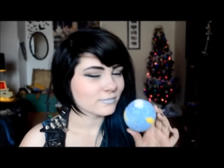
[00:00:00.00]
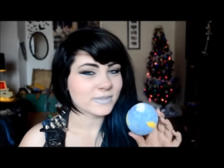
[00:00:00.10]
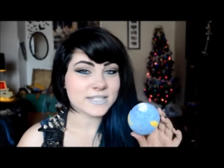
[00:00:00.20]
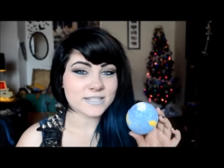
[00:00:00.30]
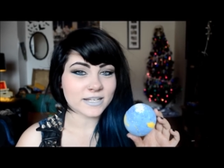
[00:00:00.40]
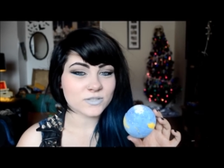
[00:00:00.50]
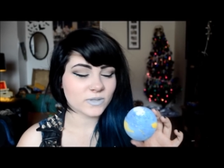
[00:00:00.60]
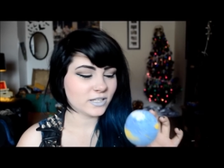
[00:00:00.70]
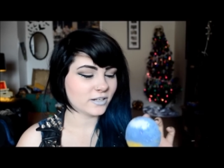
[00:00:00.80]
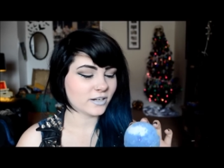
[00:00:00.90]
This next
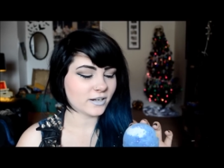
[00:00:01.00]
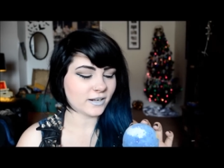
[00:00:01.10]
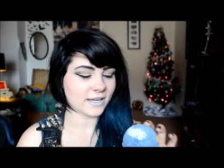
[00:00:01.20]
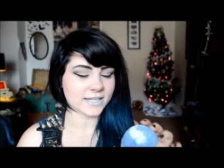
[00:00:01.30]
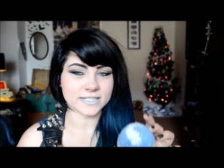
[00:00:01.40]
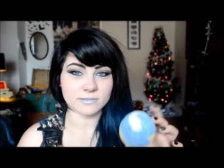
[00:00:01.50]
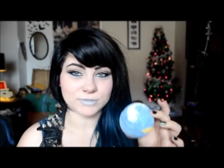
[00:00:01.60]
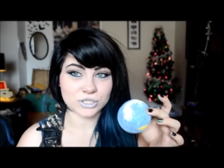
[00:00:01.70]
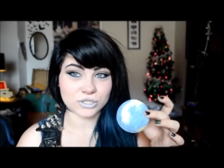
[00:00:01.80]
one here has a bunch